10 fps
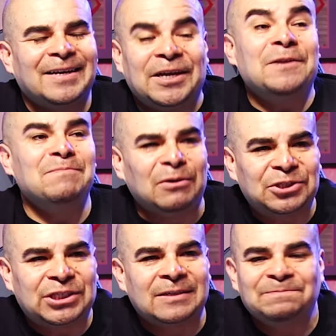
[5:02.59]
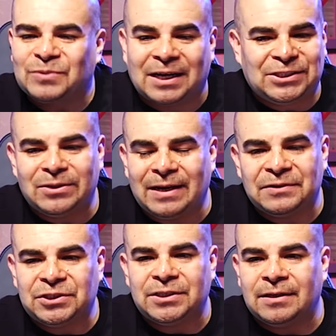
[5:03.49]
in motion. I still
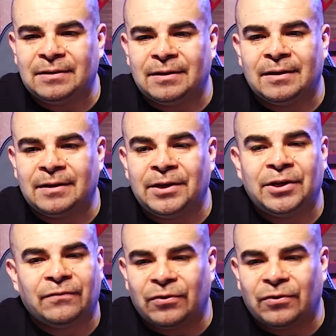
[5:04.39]
haven't seen any of